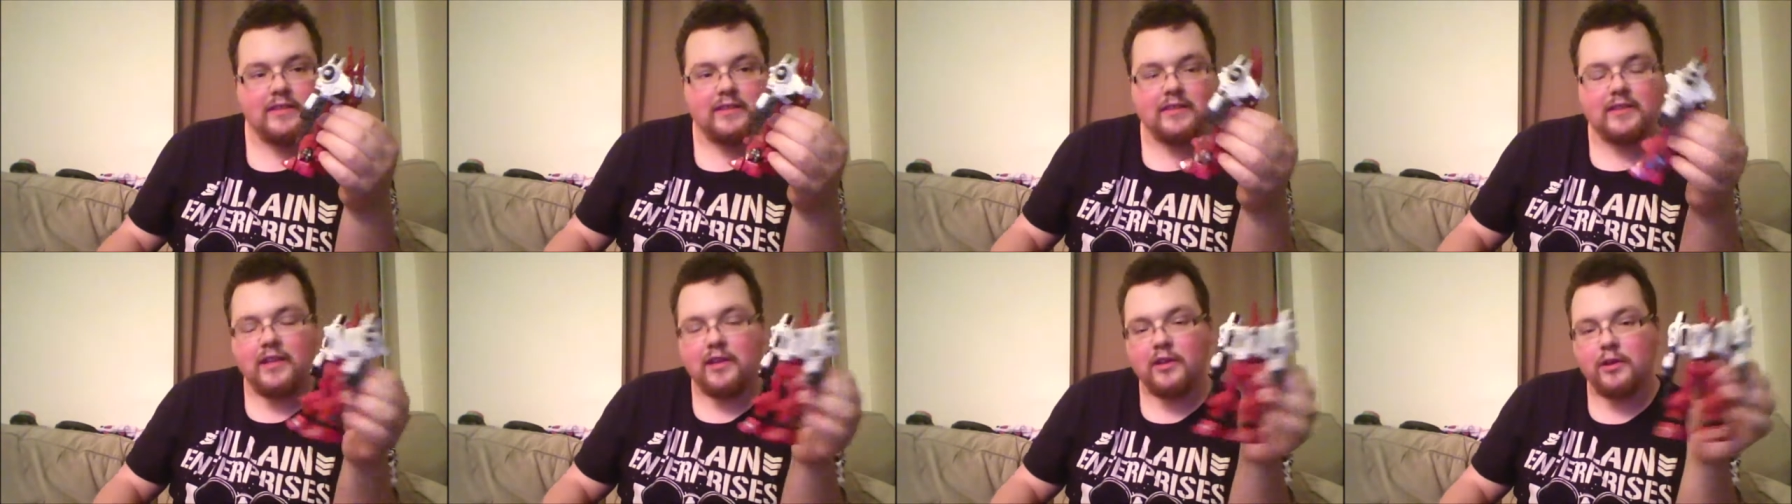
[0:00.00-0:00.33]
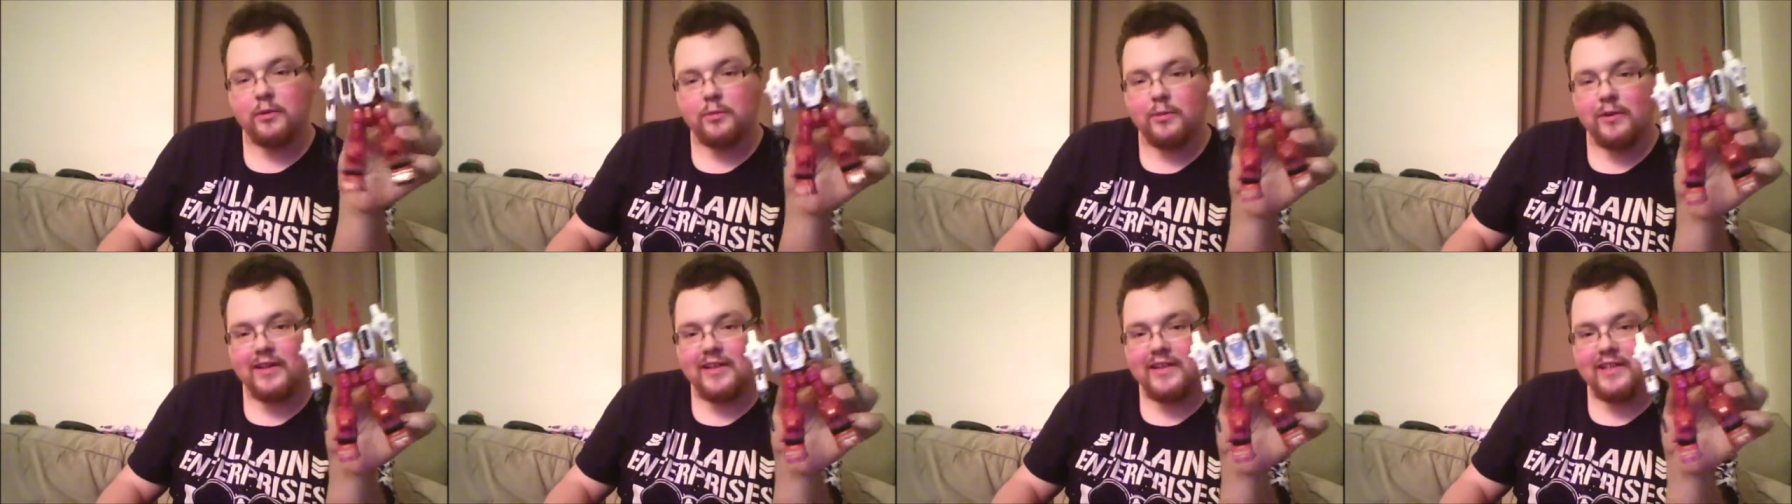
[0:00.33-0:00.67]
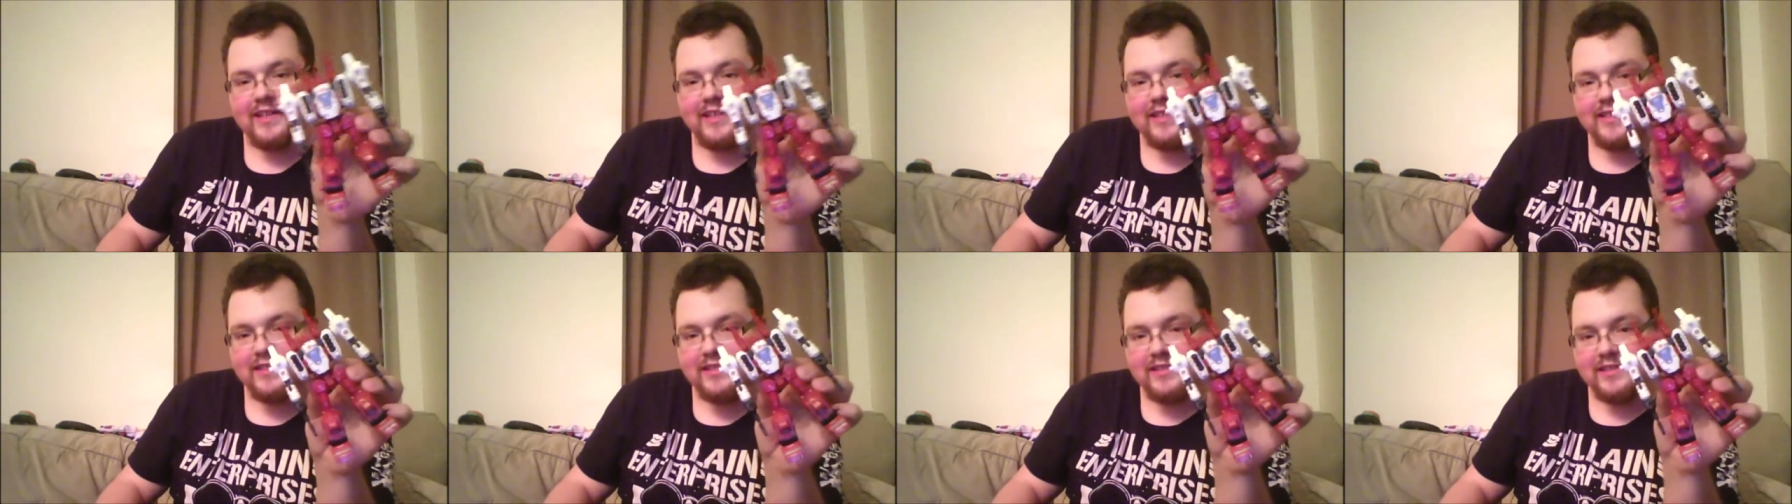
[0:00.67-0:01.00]
Color
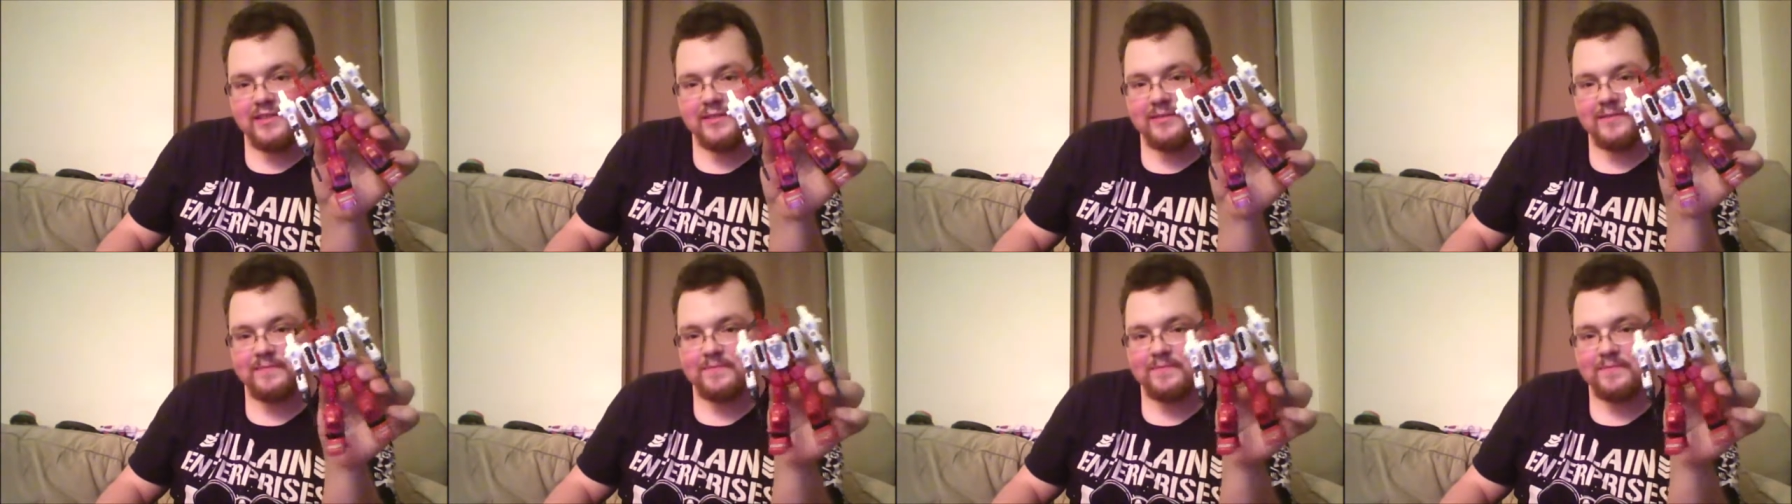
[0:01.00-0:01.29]
wise,